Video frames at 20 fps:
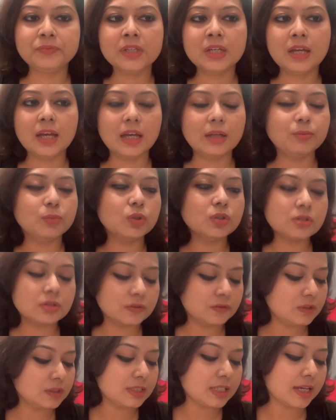And most
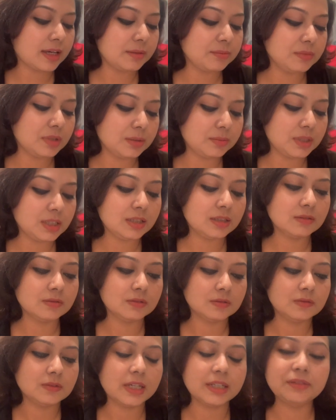of the time, maybe
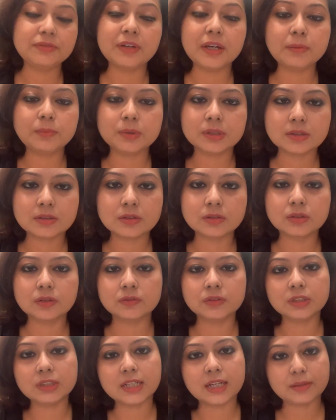95%
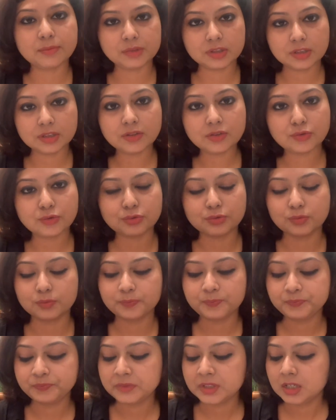of the time, it is true.
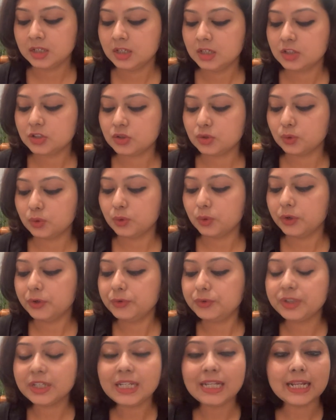So
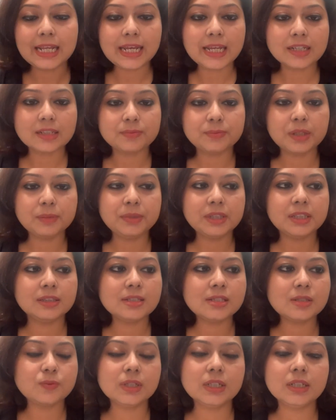relate, maybe
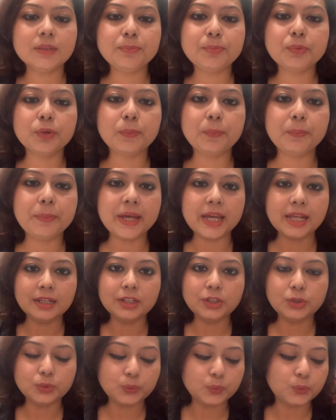this will propel
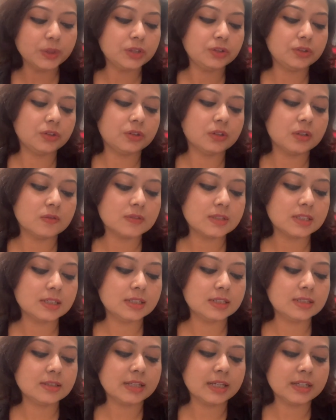you with your
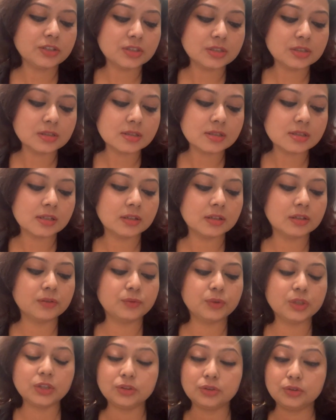counseling sessions,
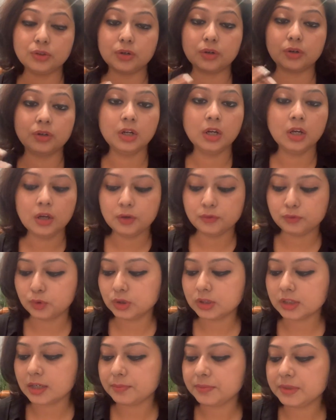with your
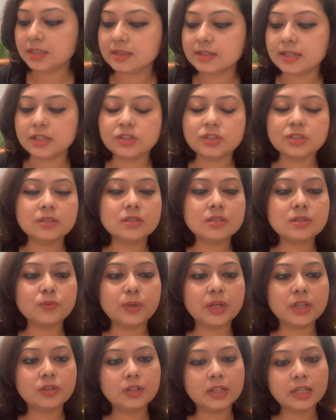forthcoming sessions,
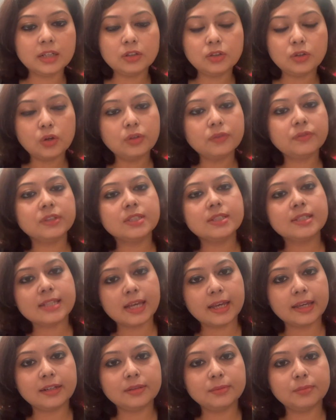where you'll get a lot of
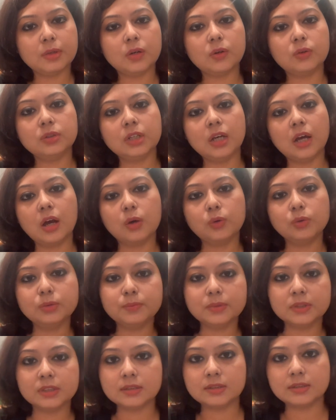insight about how the
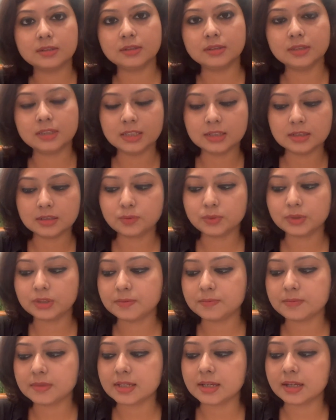person deals with
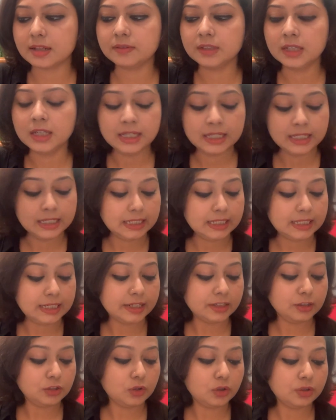himself. He'll
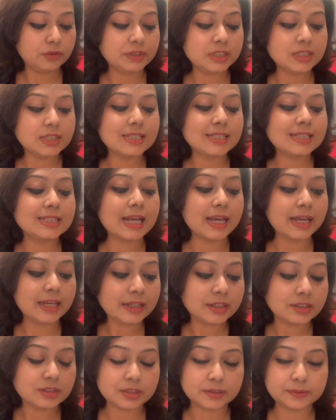get a lot of
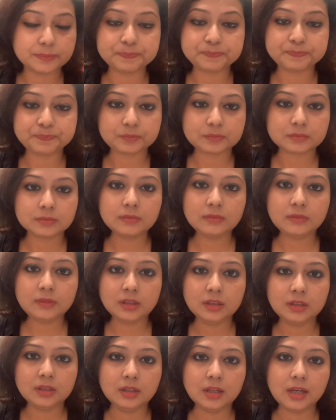insight
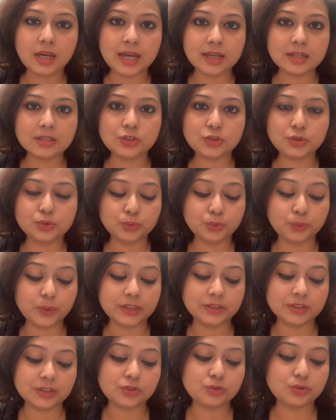as to
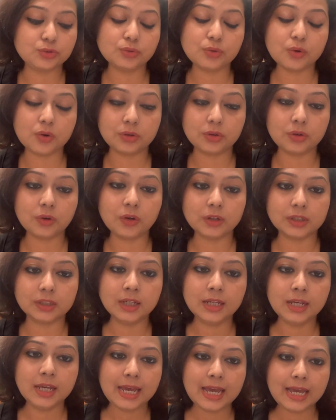whether it's true or not,
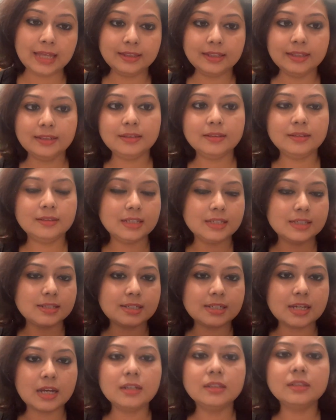and then they
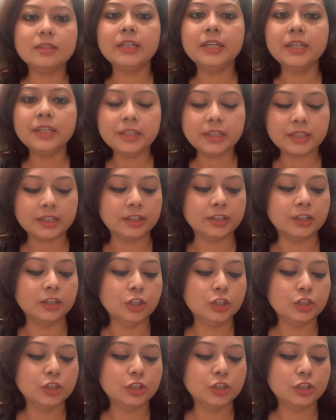start thinking.